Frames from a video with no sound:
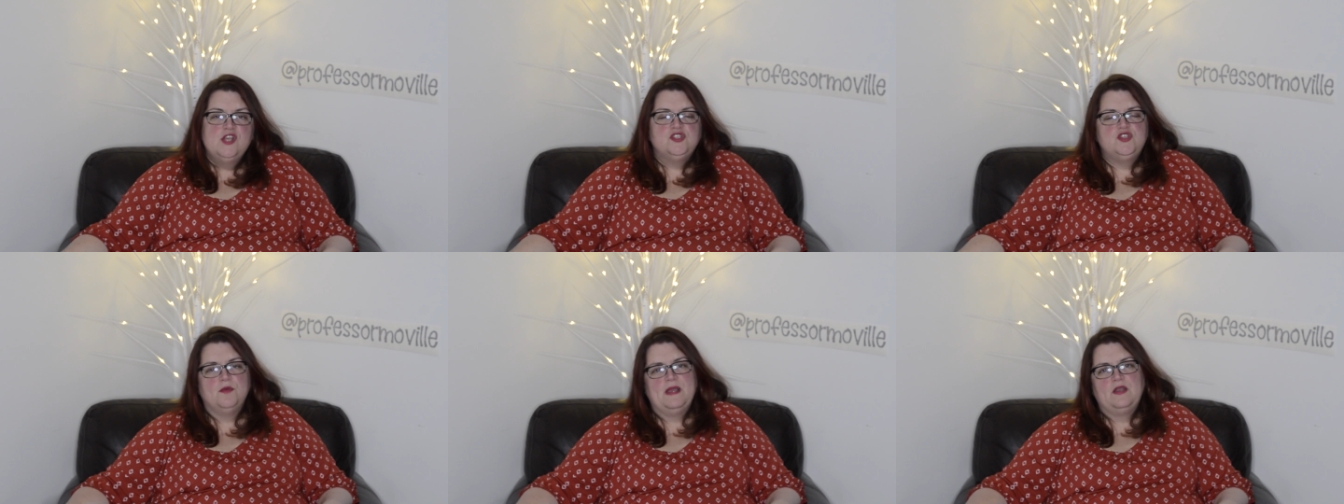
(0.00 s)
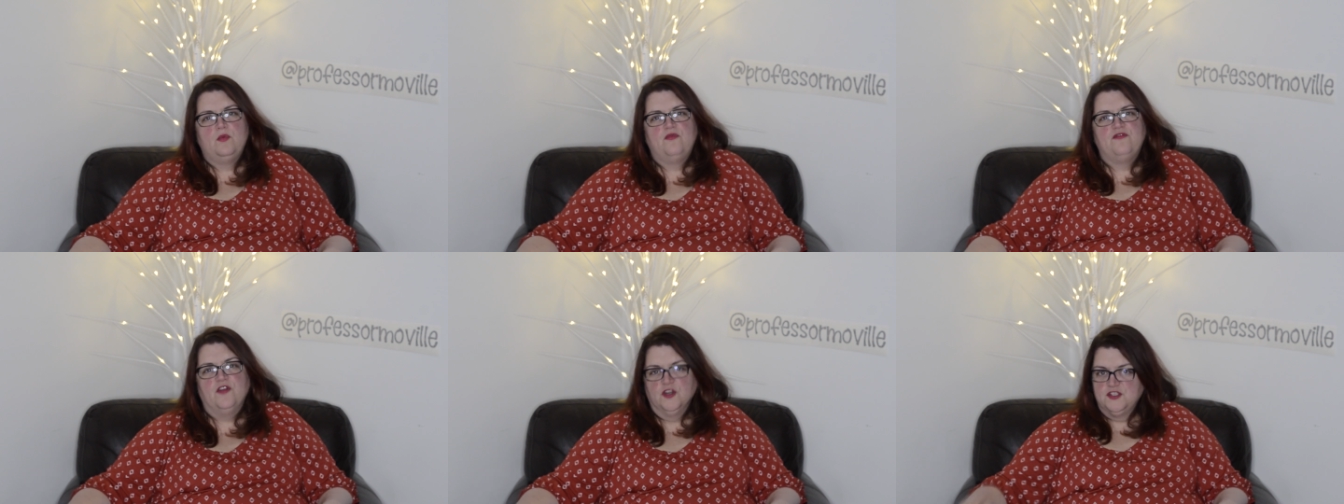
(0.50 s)
So my
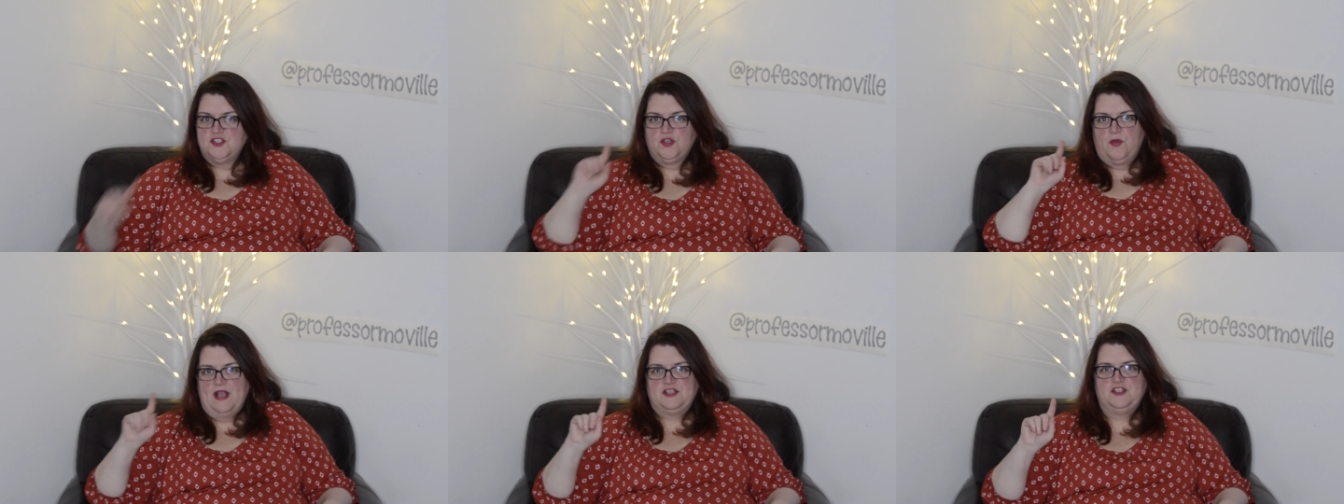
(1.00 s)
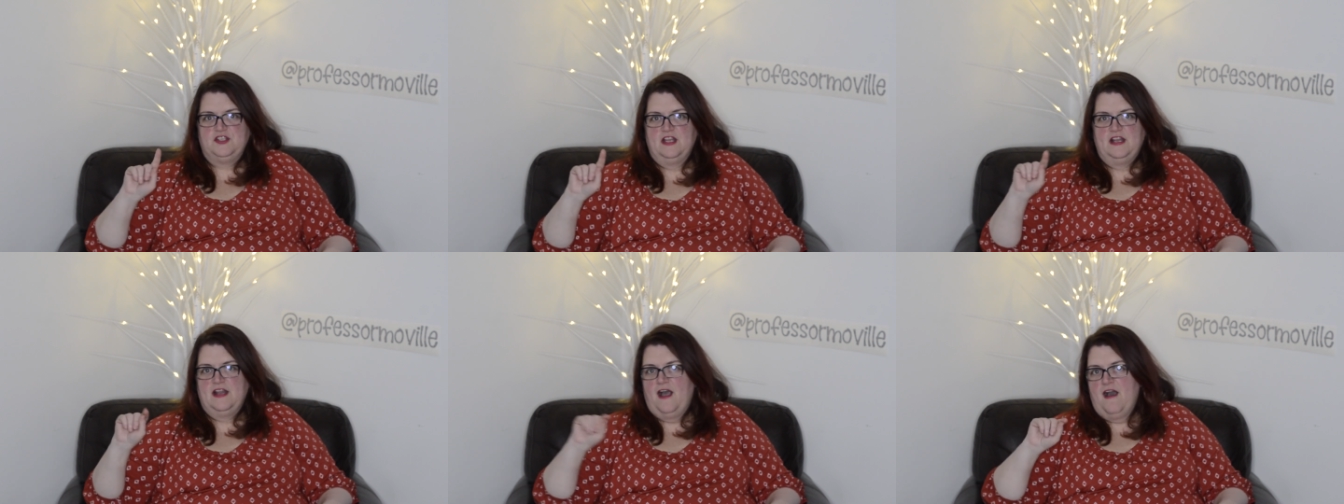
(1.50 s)
first
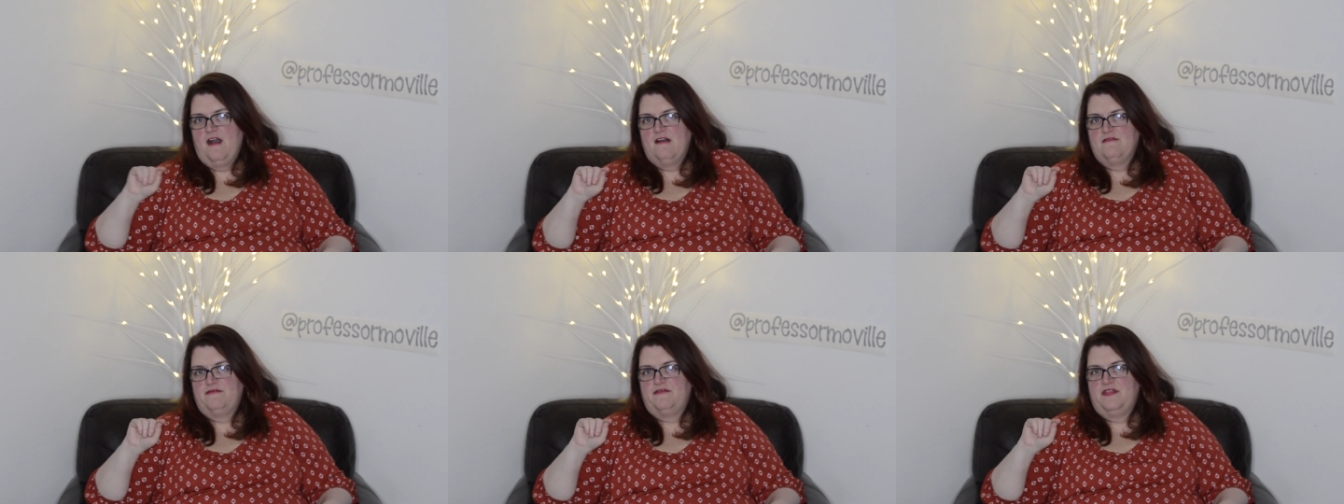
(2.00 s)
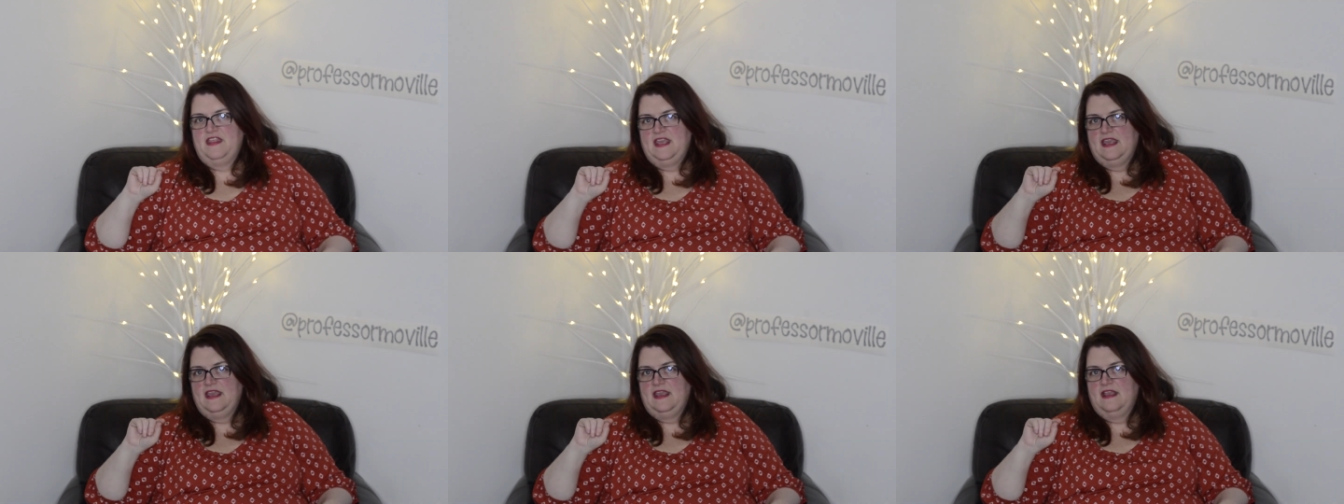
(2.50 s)
question of
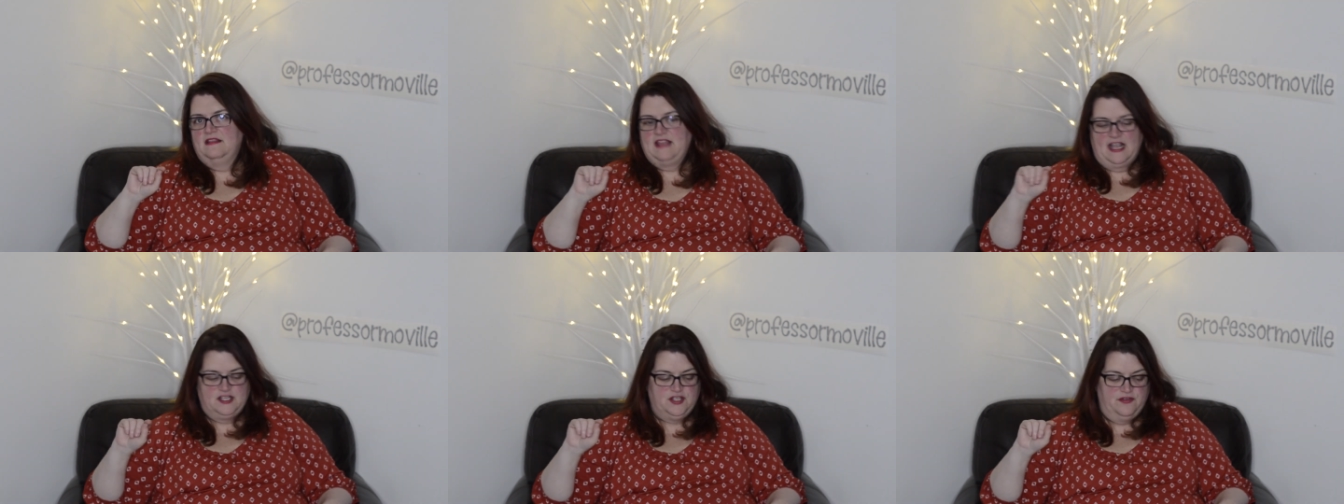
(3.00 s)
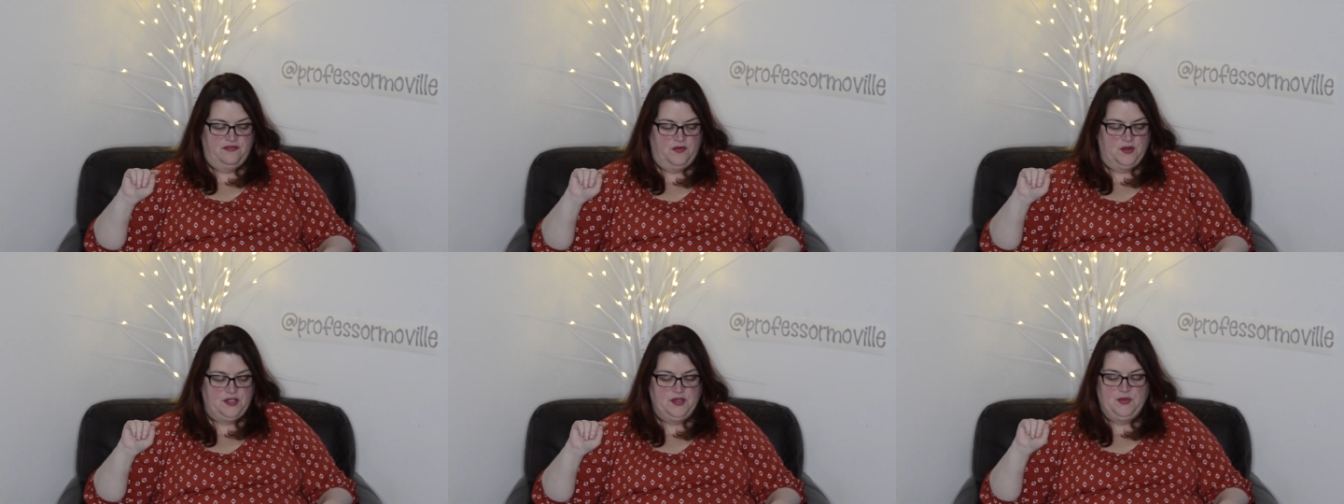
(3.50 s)
the lecture
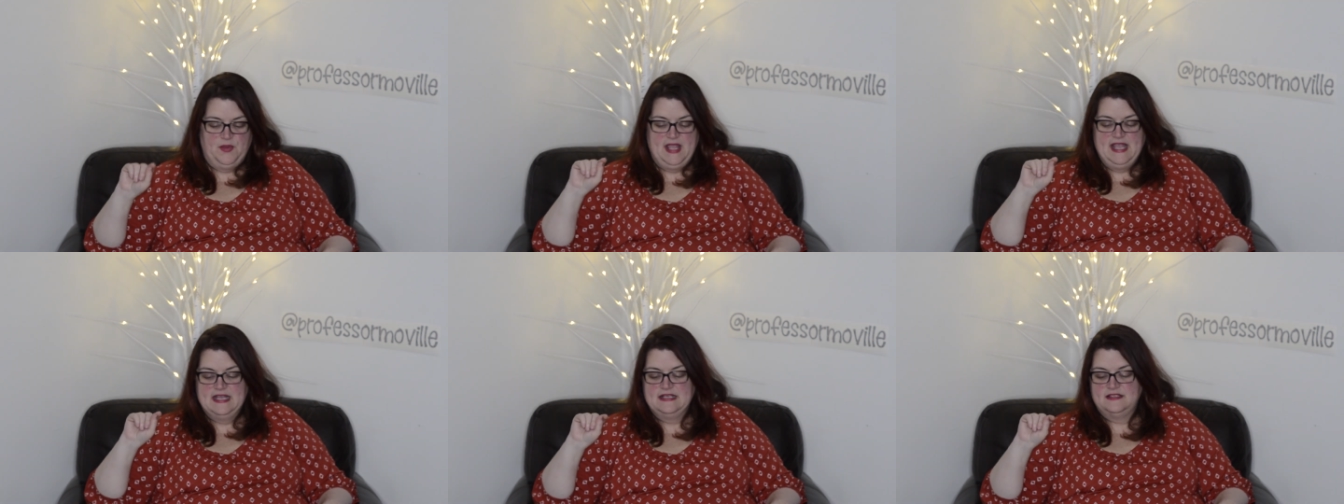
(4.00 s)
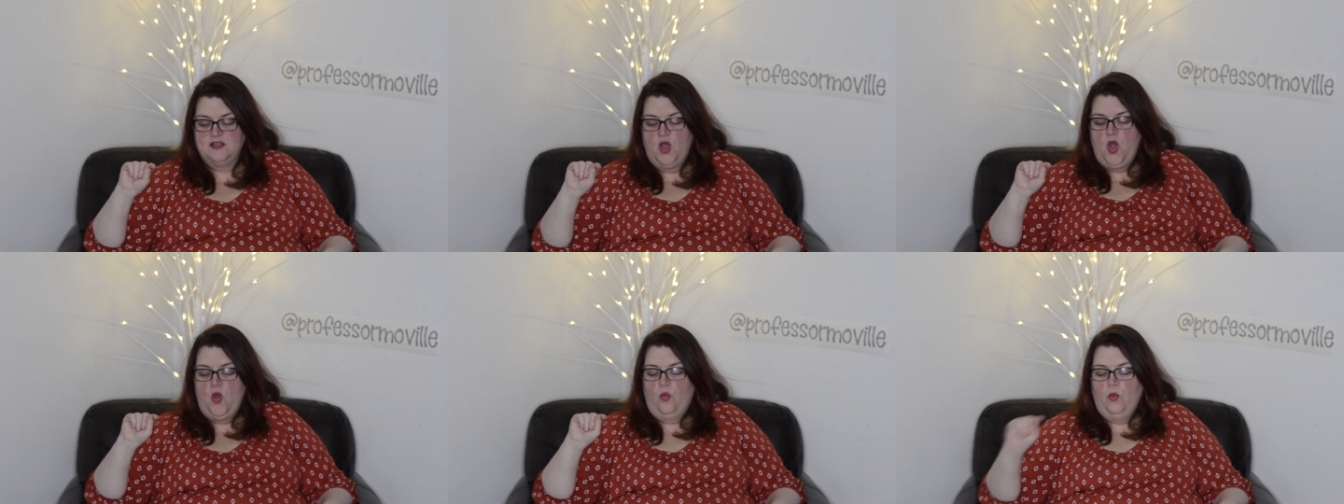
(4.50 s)
for you is,
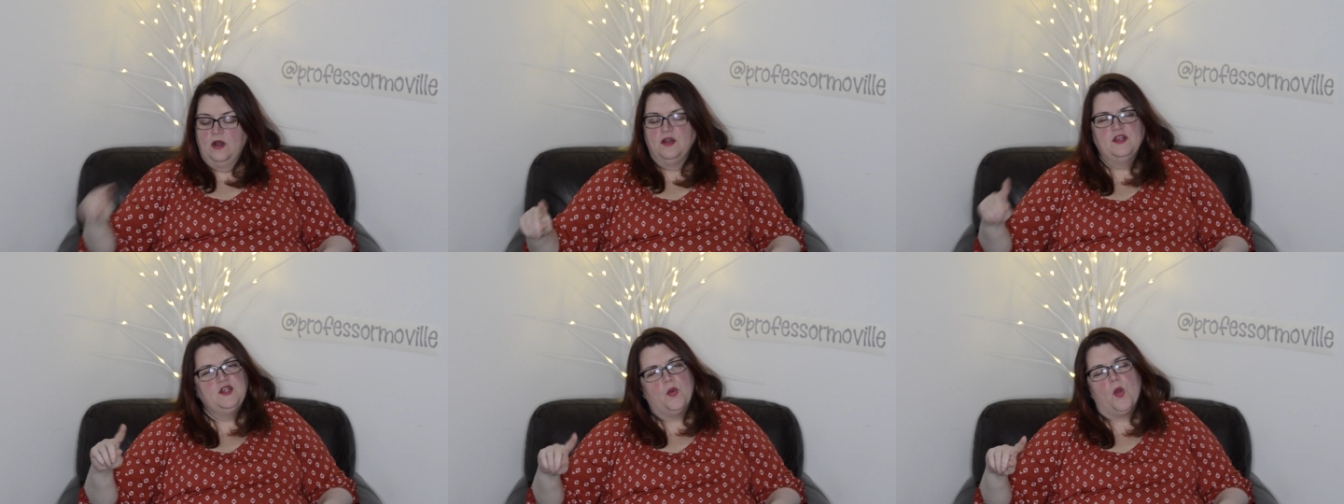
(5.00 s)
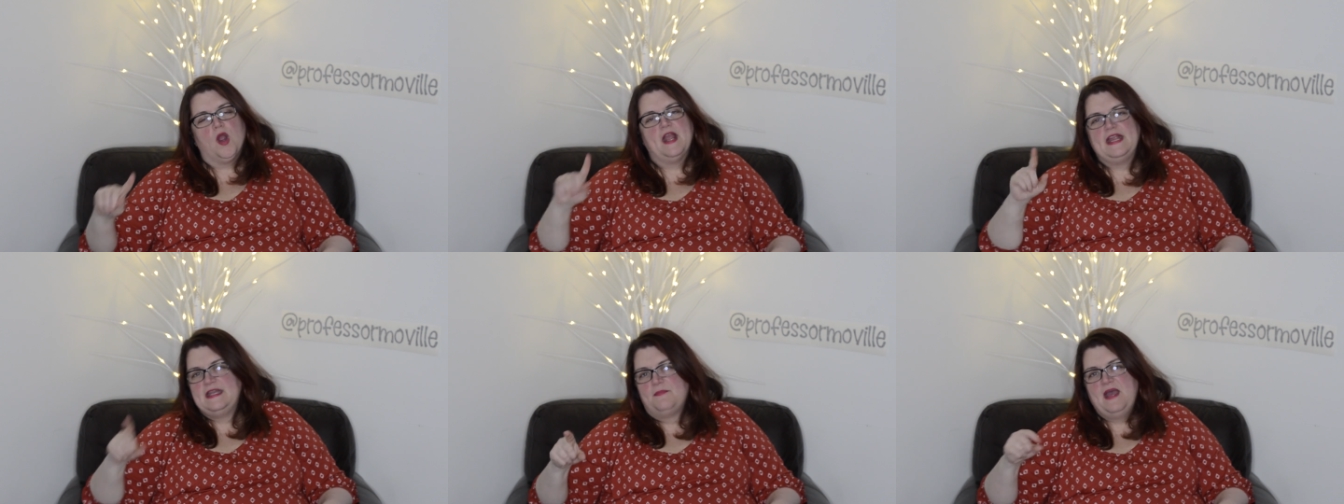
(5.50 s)
what are your
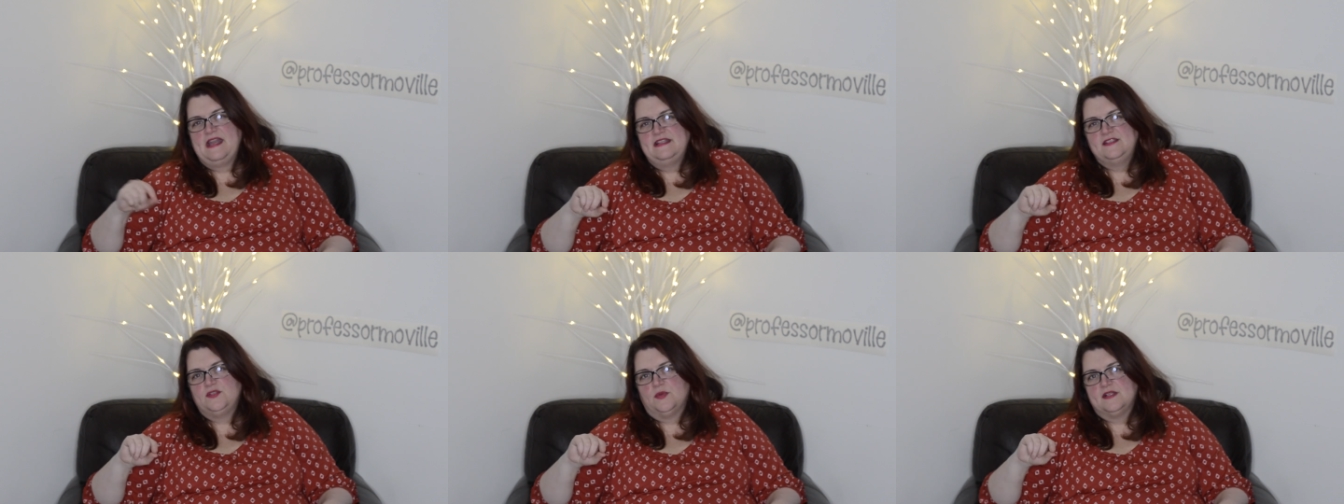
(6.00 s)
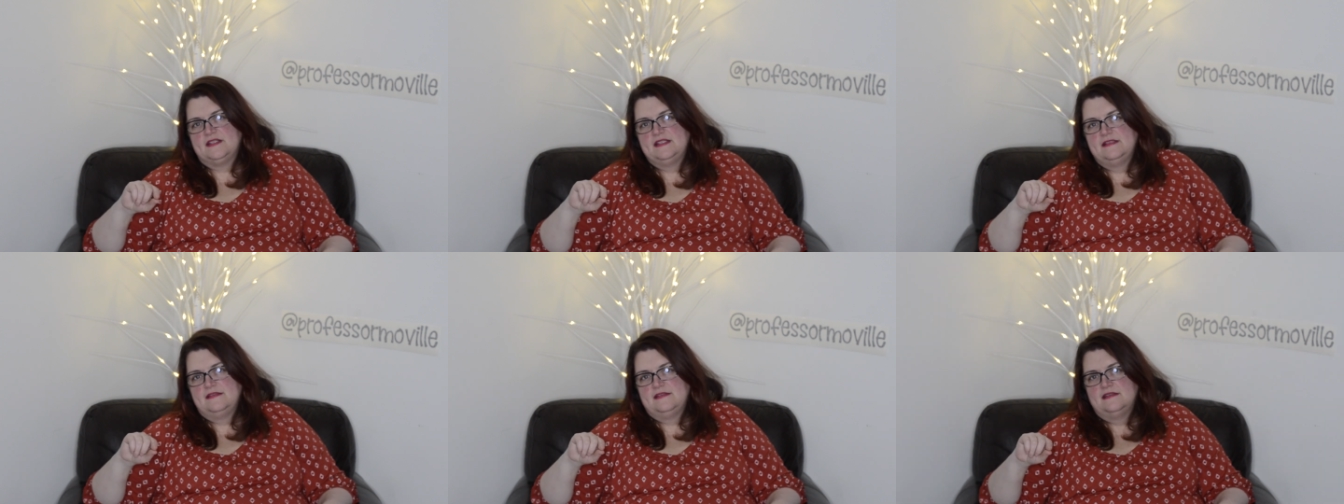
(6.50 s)
independent
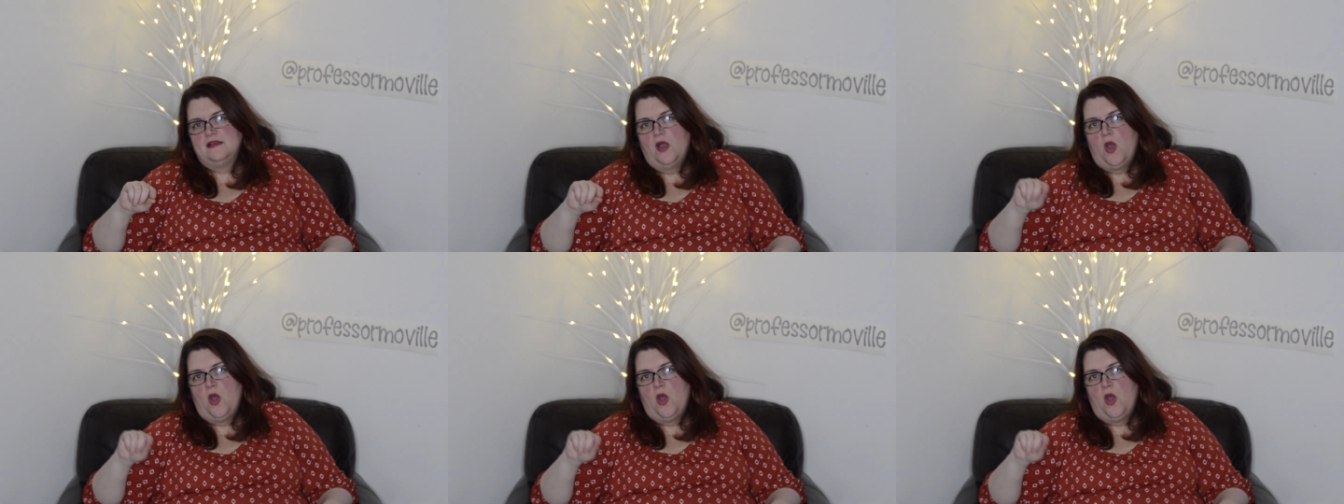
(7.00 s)
sources